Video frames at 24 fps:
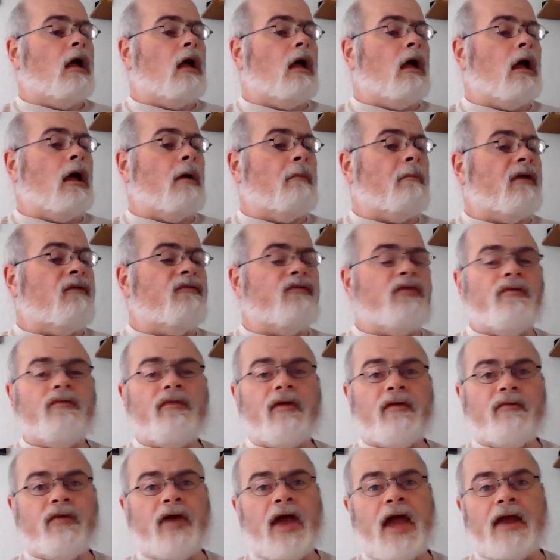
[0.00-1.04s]
If you've
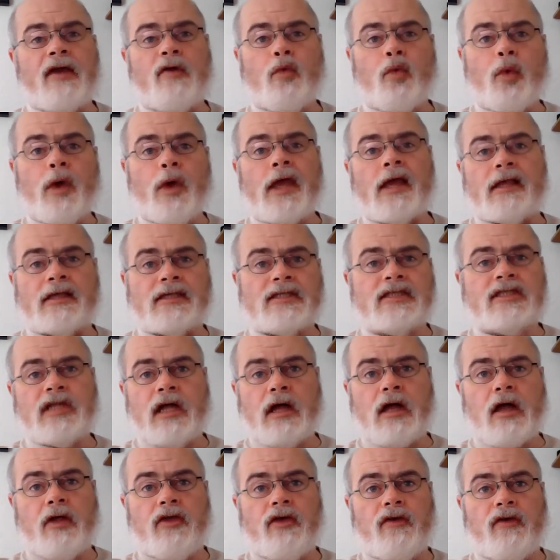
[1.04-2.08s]
ever had a ring
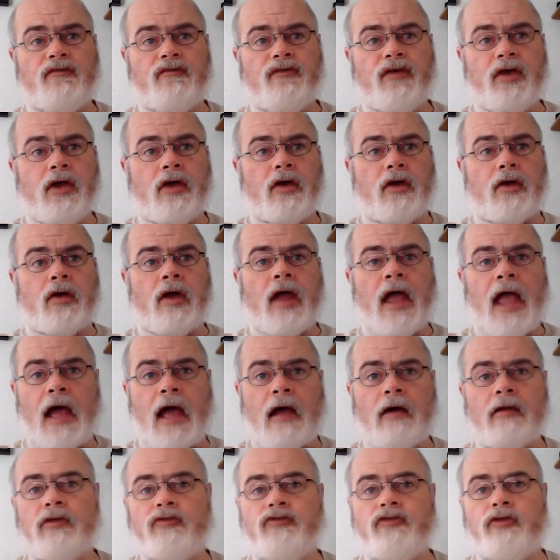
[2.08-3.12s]
stuck on your finger, how
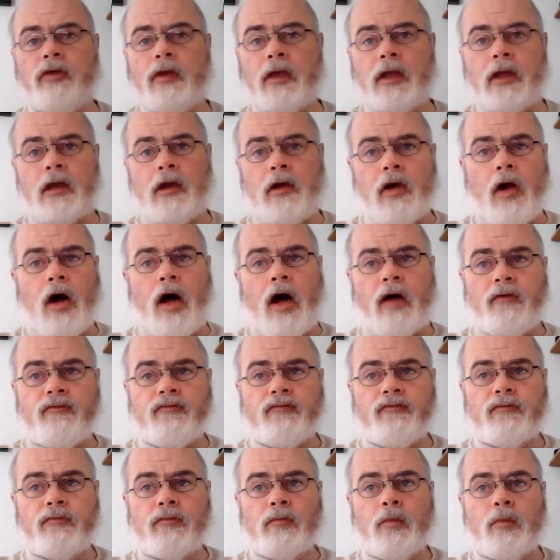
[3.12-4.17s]
did you get it
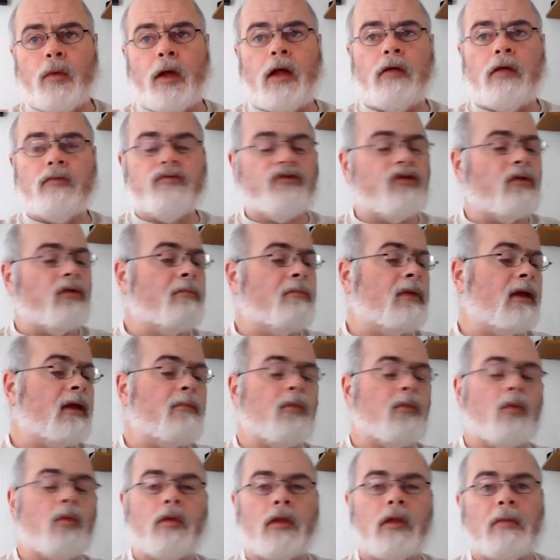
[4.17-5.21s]
off? Well, some
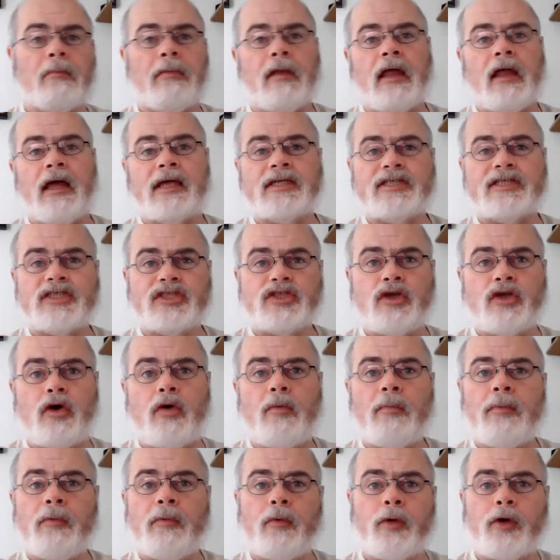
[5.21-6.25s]
people will ice
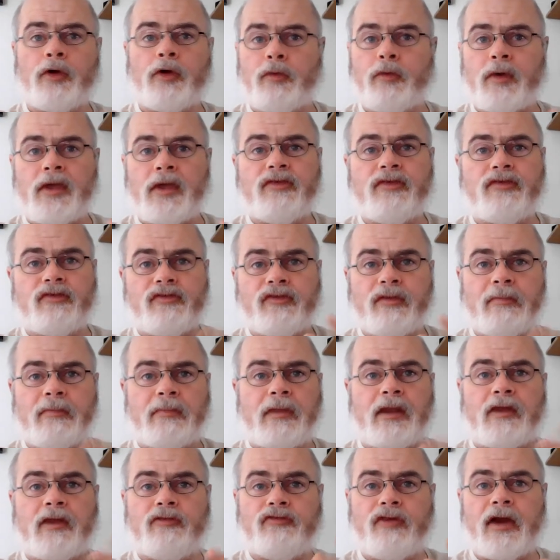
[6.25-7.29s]
soap or use
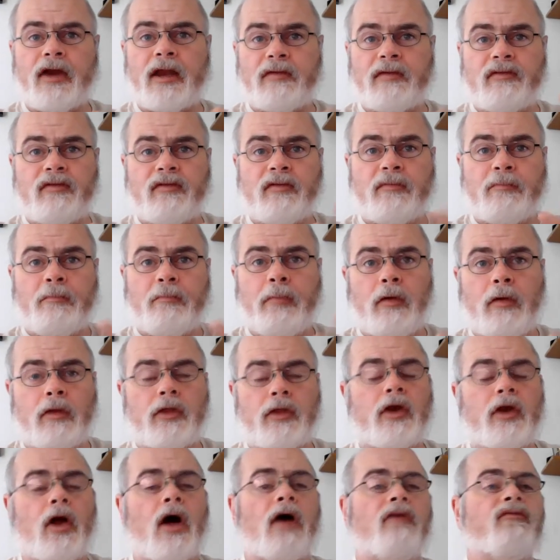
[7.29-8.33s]
something to try to pull
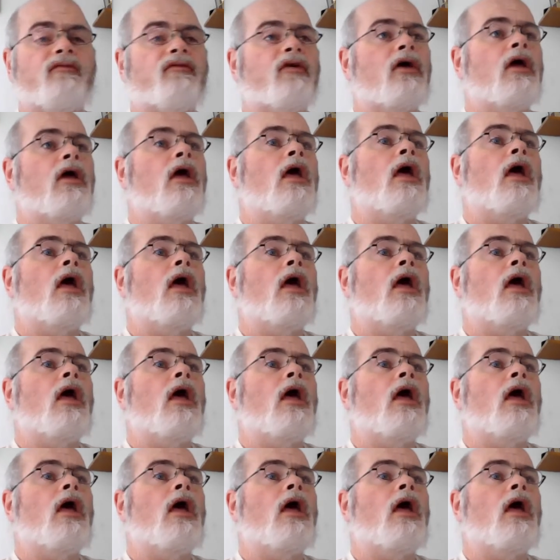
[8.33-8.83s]
it off.